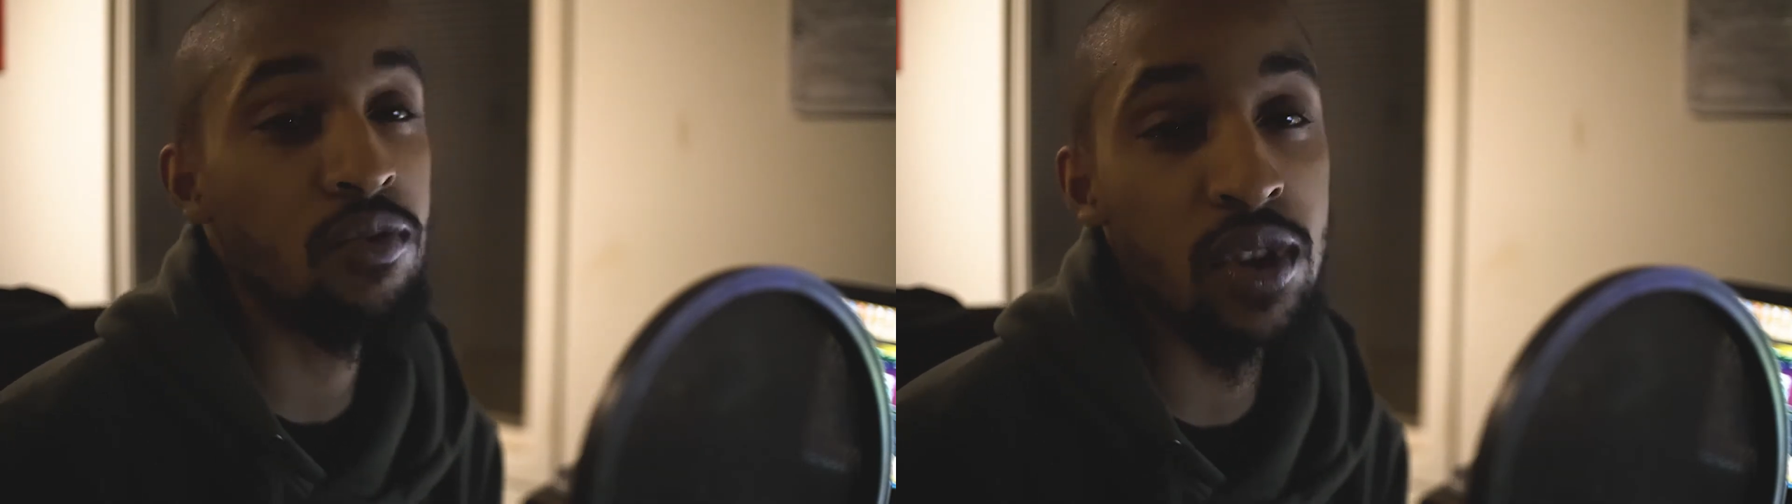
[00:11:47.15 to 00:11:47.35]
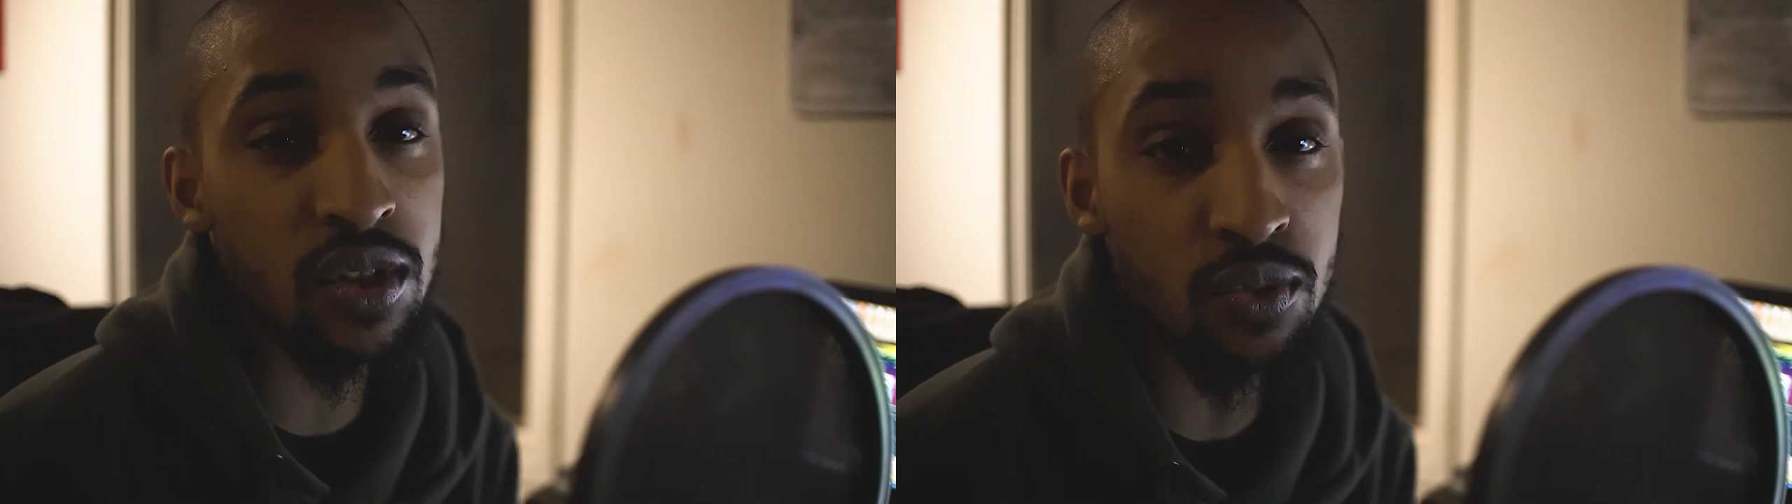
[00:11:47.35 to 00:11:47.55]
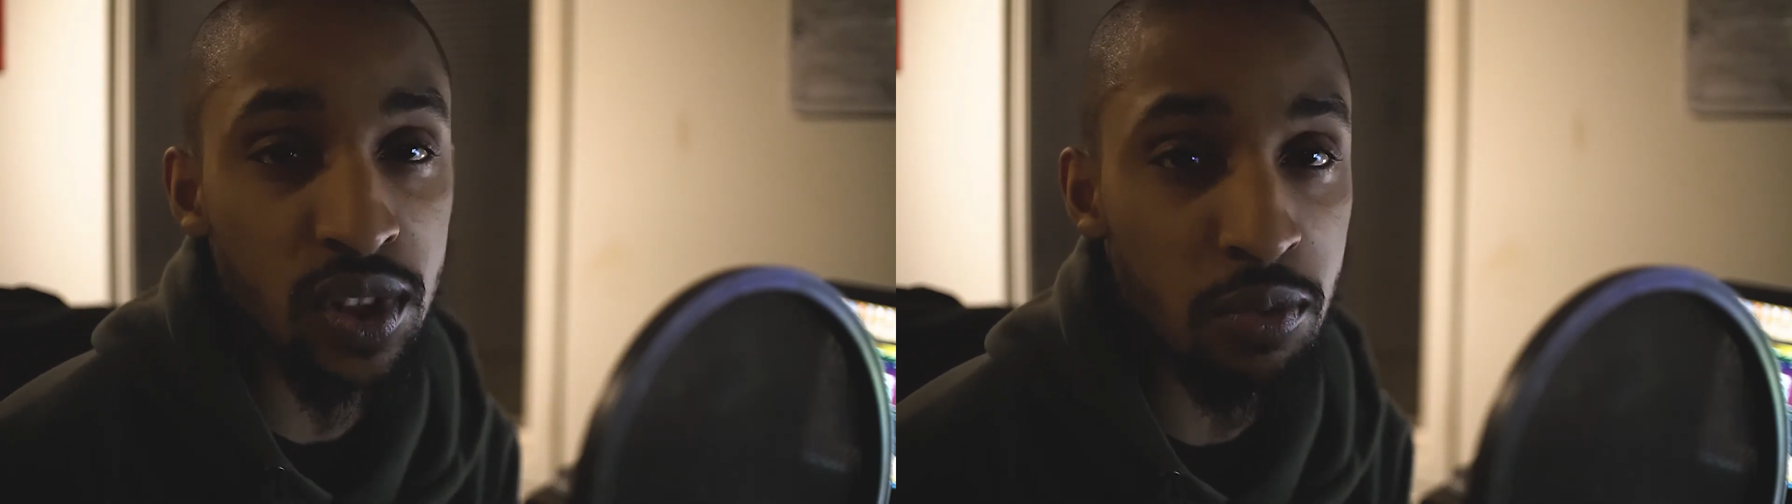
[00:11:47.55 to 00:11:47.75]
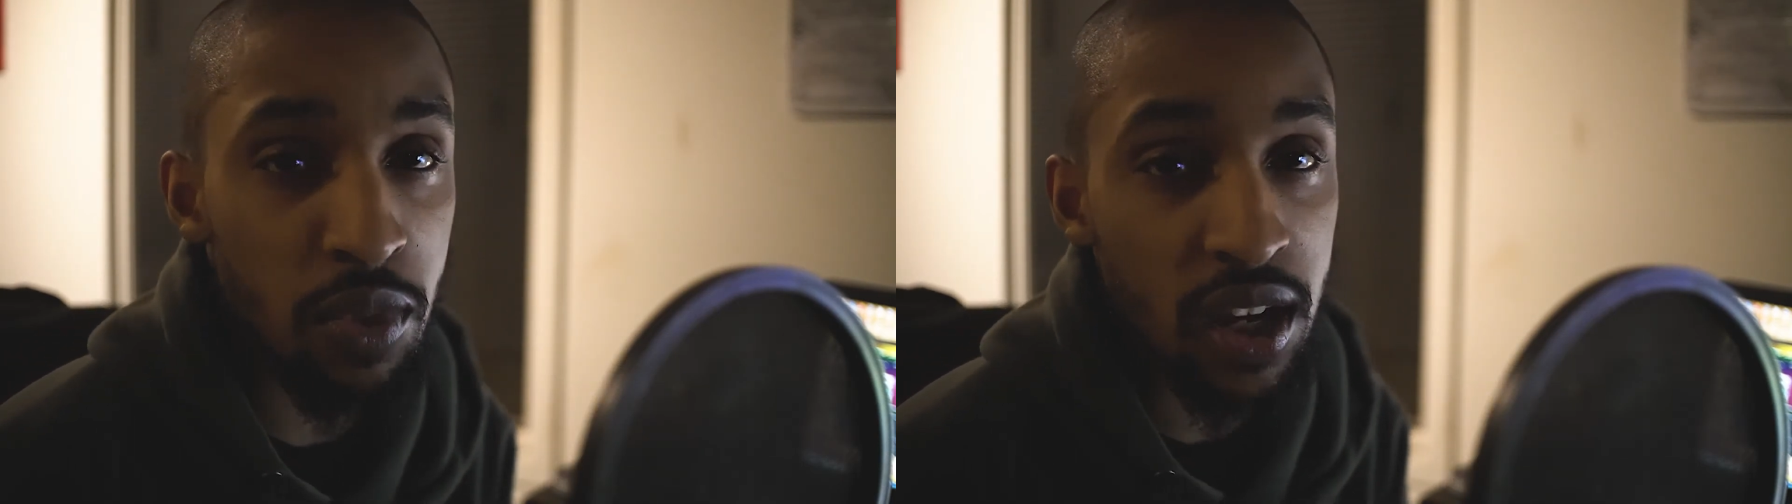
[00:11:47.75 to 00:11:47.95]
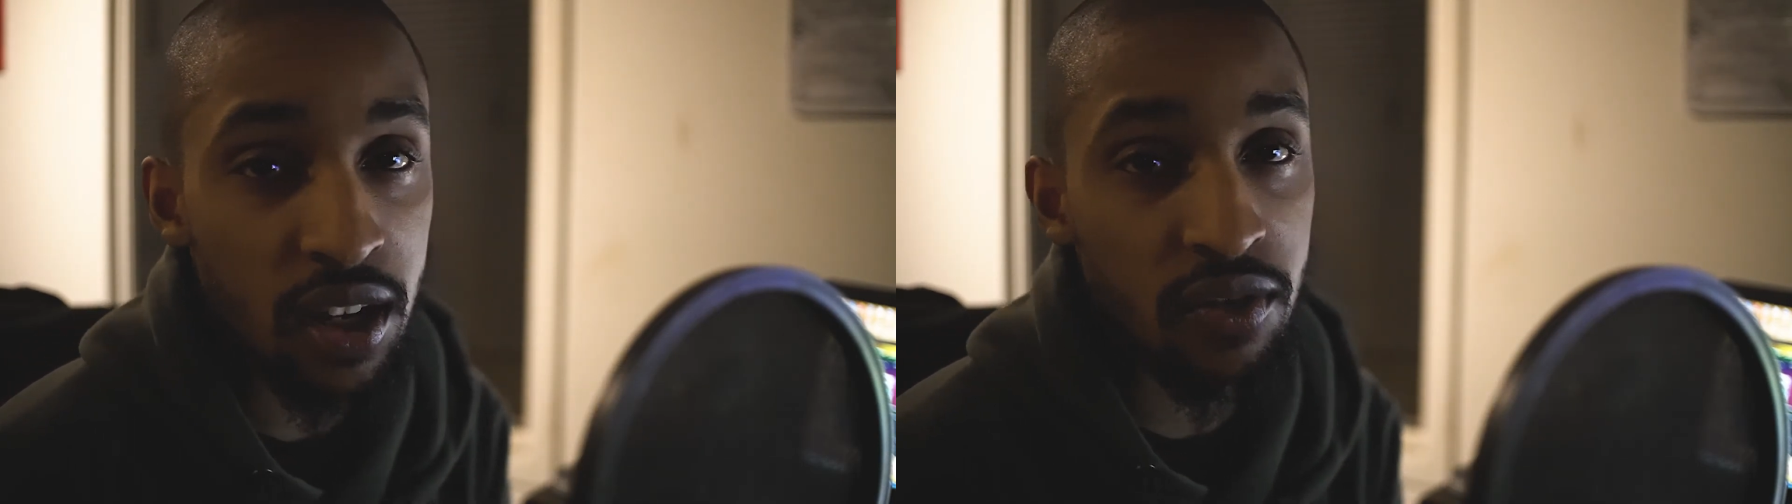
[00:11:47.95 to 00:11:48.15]
what to really
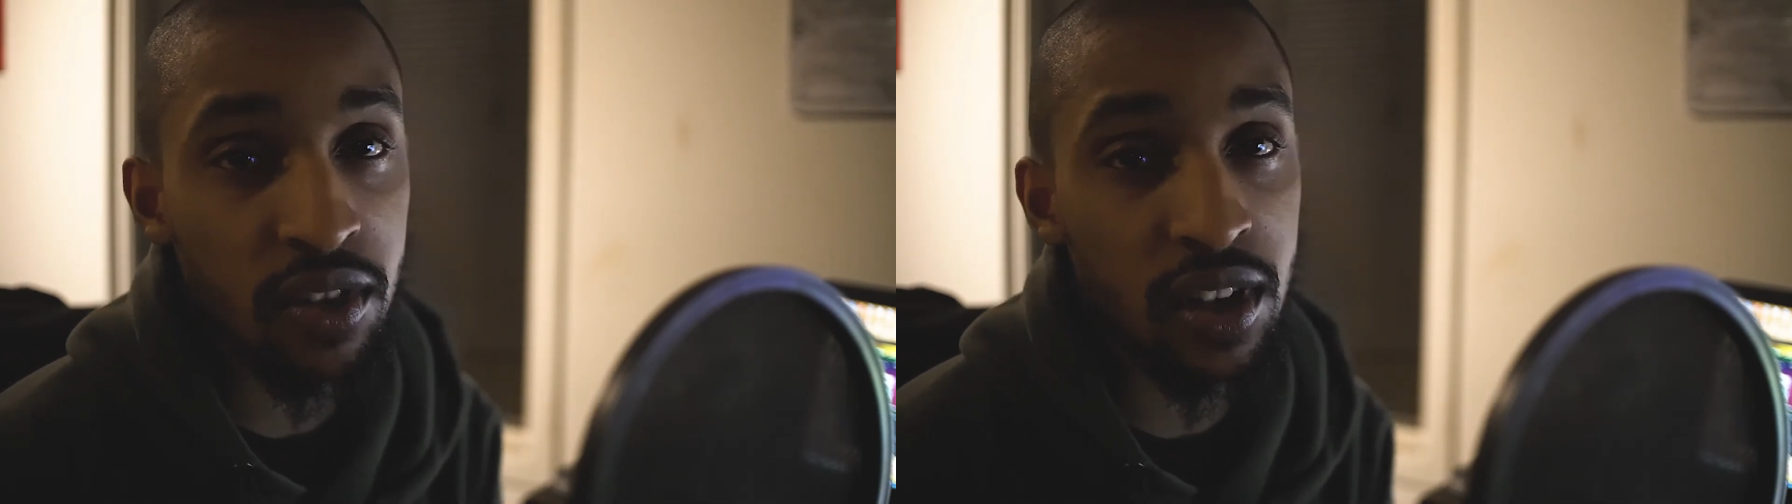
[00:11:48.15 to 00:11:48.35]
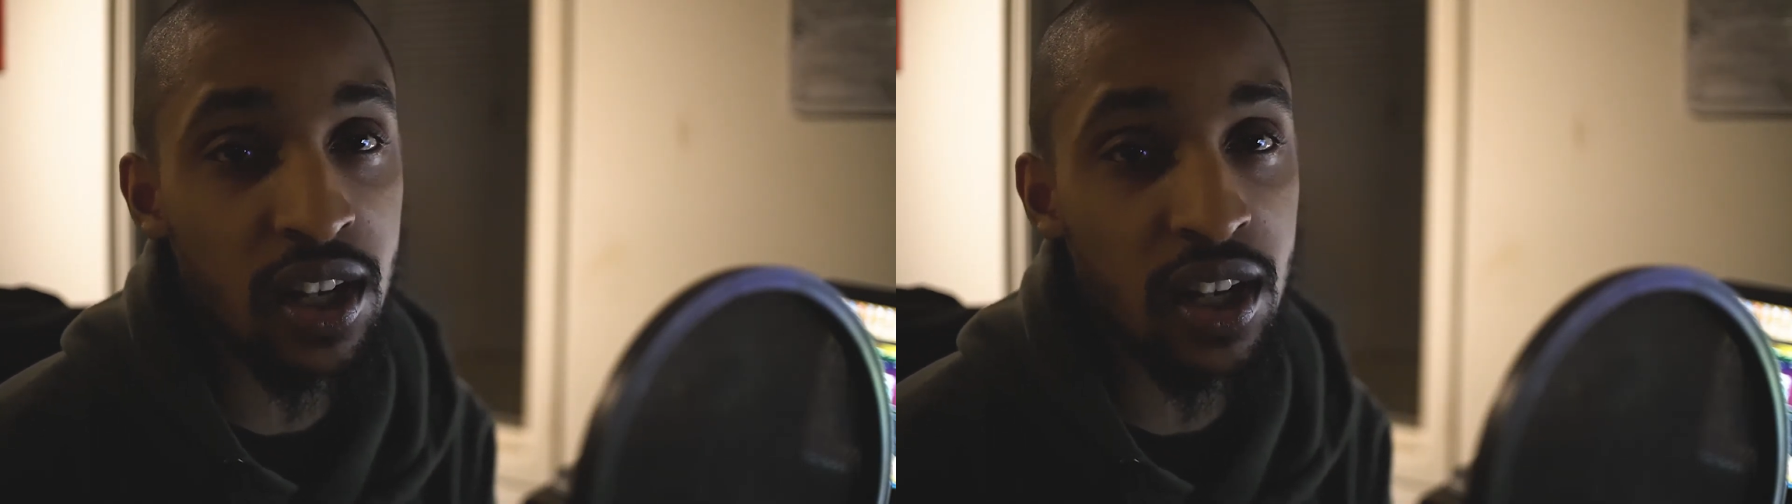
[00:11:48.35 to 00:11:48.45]
make of it,